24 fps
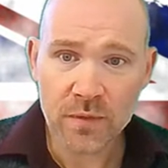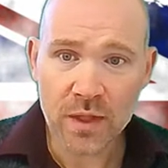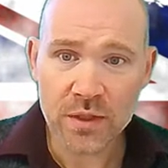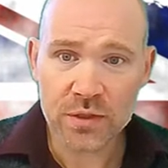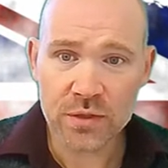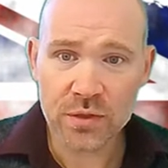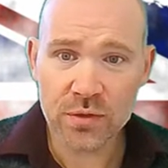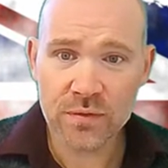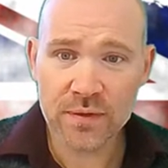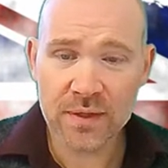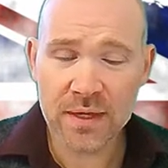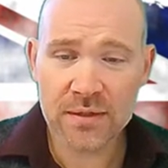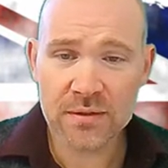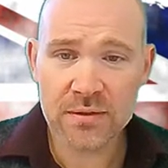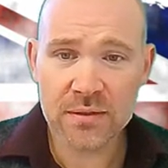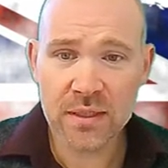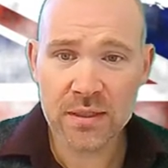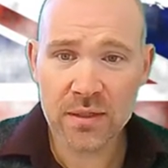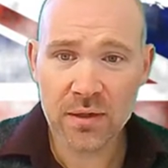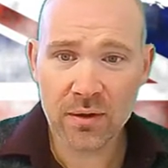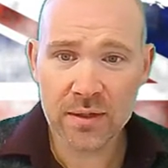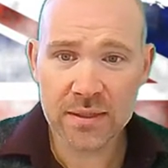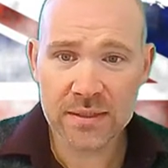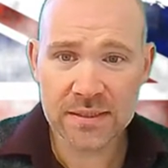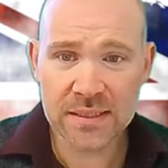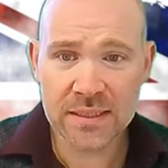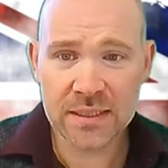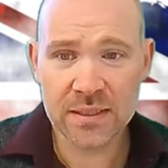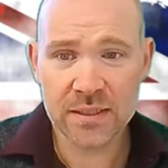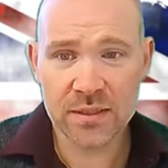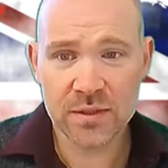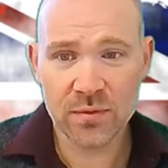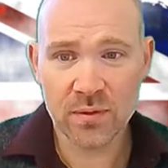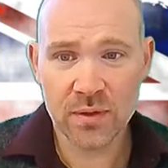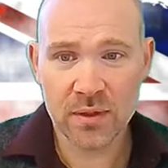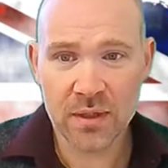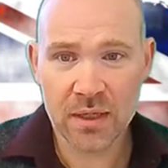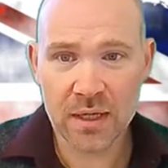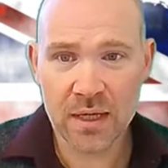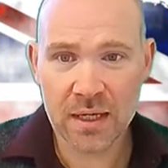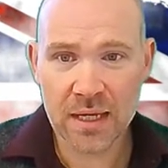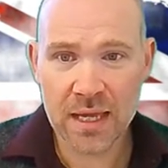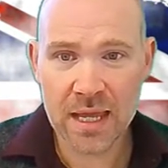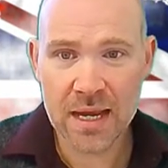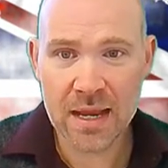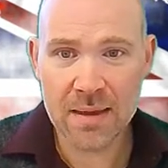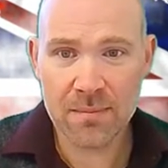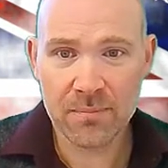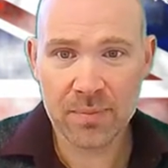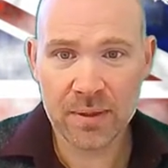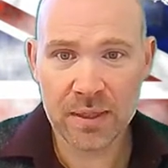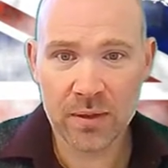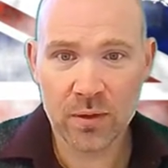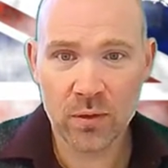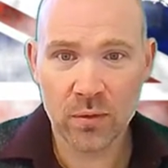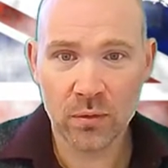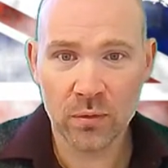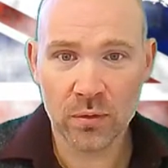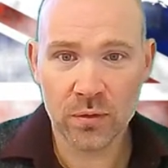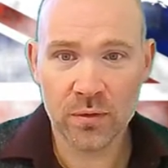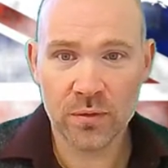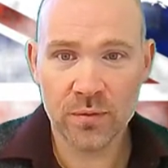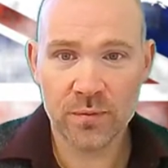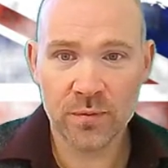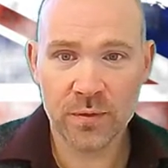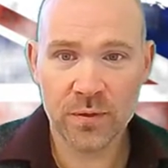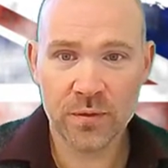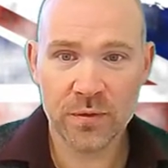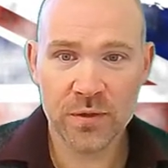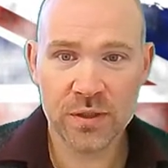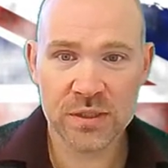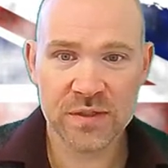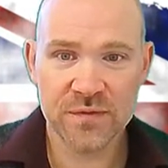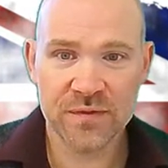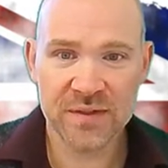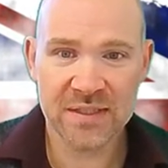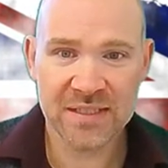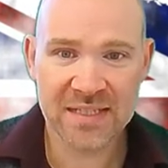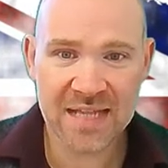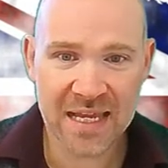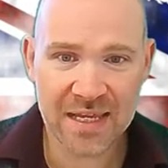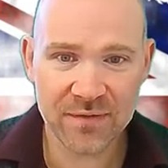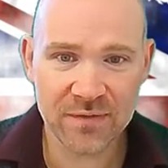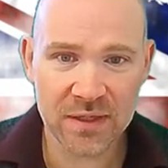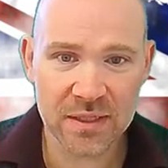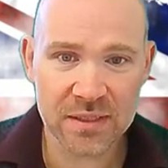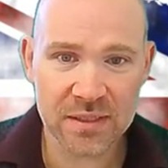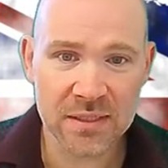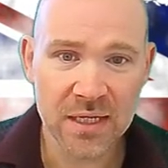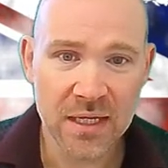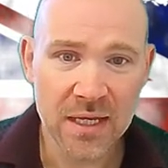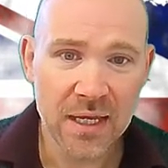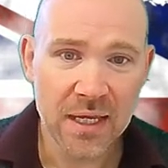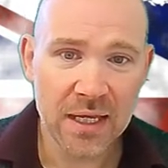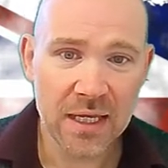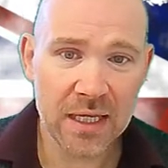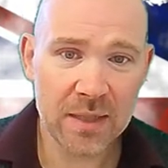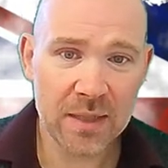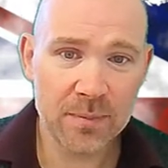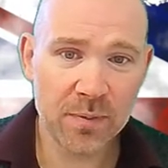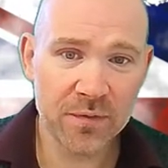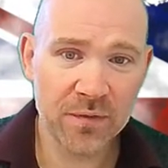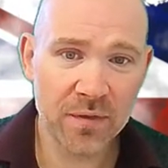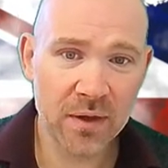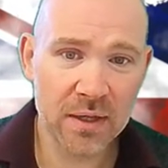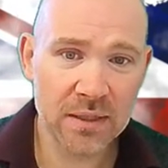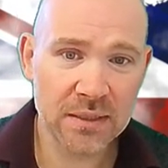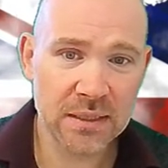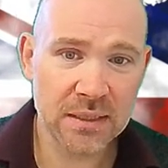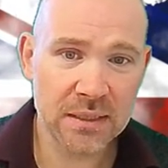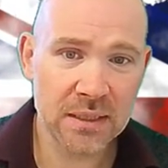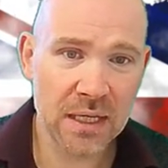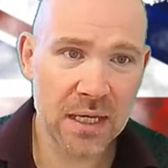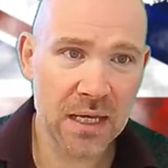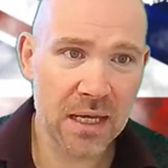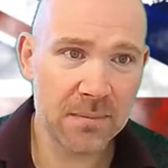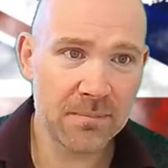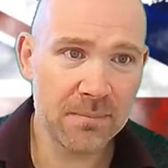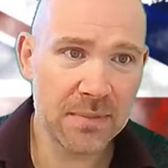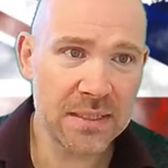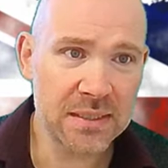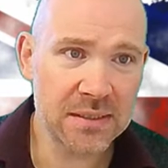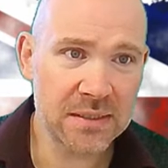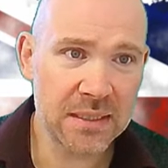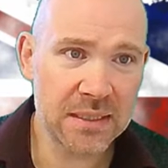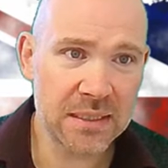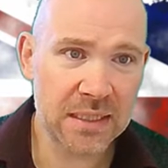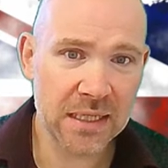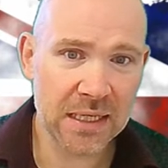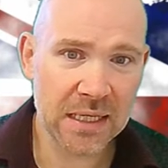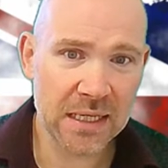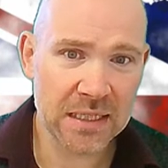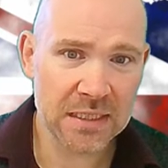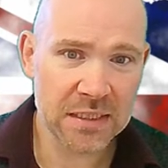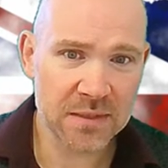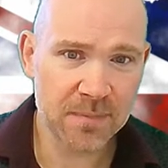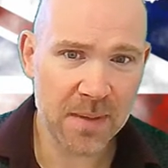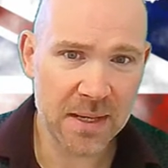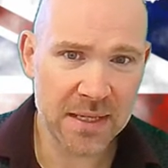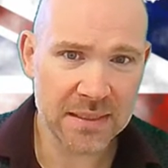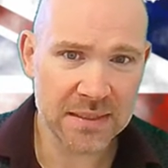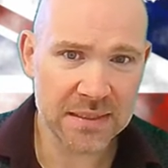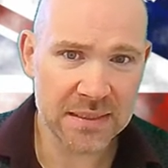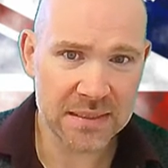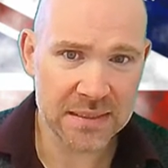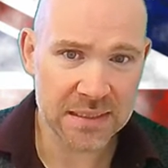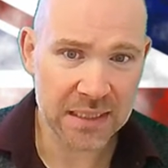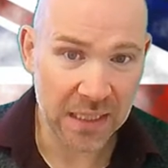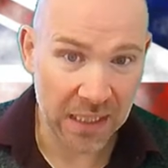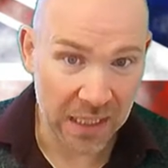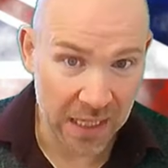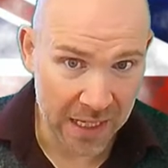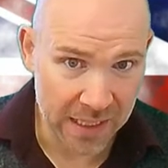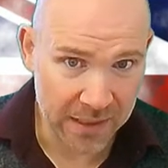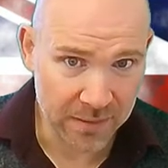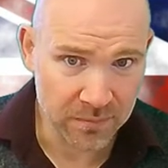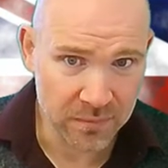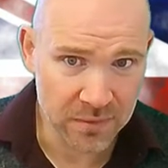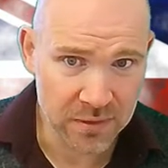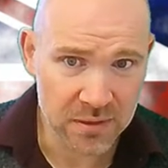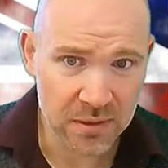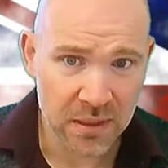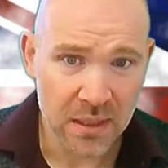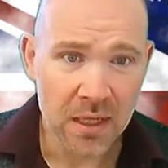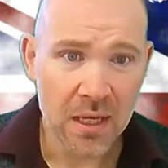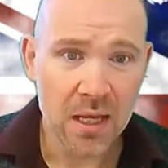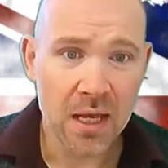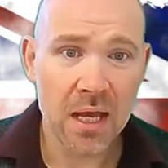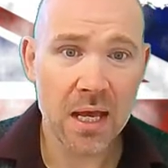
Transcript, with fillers: 2019 to a, an MP called Christopher Davies. He provided uh, misleading expenses claims.